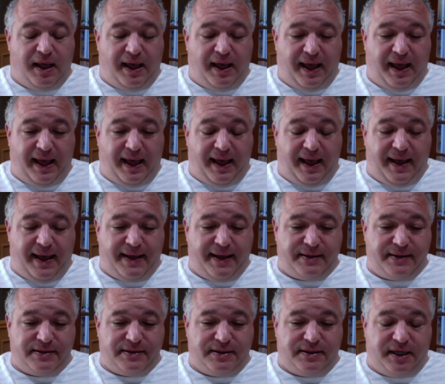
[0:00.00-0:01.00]

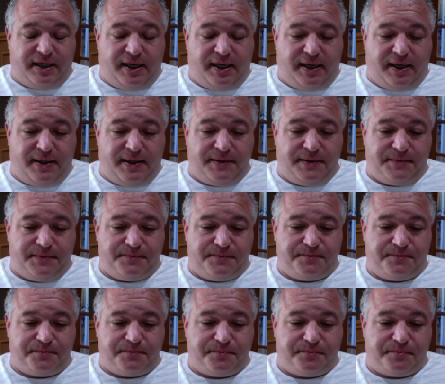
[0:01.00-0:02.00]
And uh,
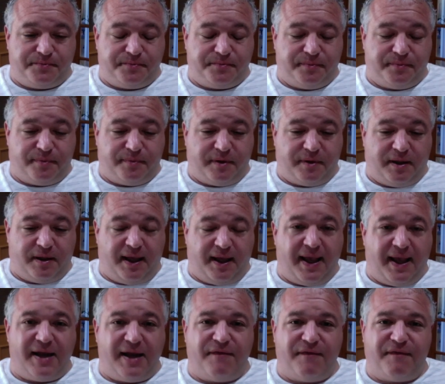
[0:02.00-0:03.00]

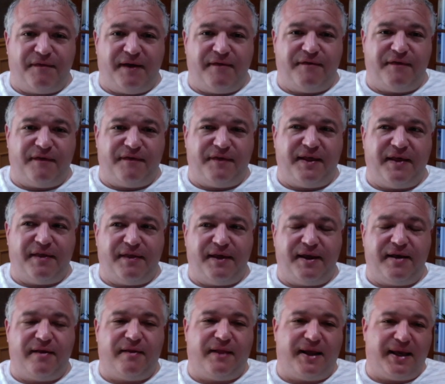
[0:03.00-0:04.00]
and if, if if they
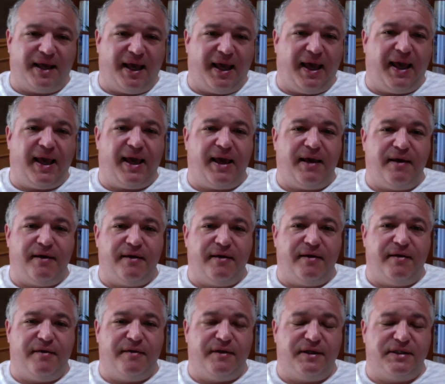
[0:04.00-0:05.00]
think like, hey,
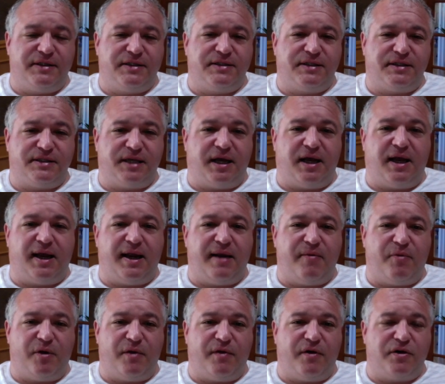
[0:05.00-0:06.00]
this is a time
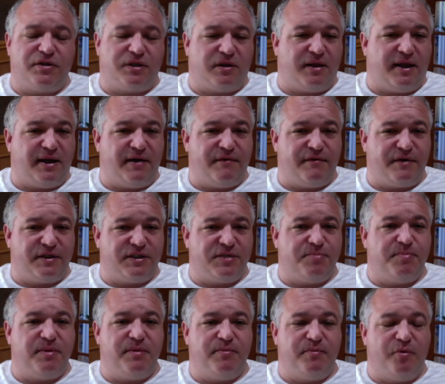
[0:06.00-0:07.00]
where there's a lot of
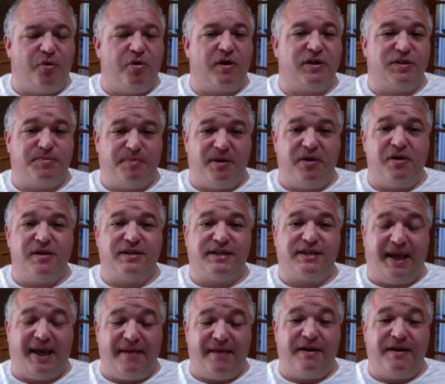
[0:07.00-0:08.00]
exp more experienced
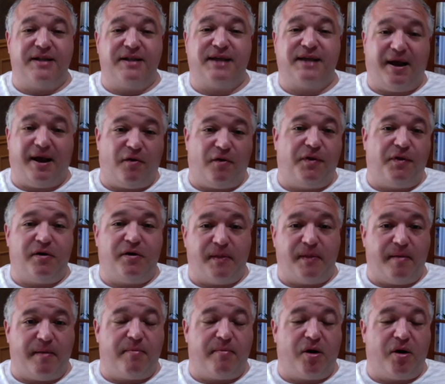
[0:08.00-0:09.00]
candidates out there on
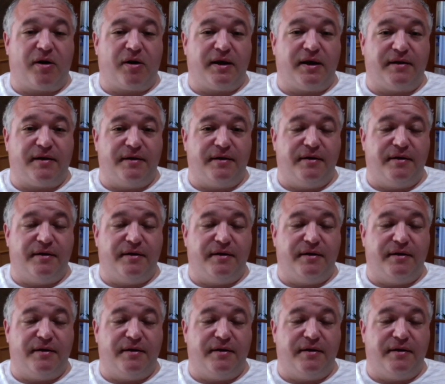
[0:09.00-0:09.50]
the market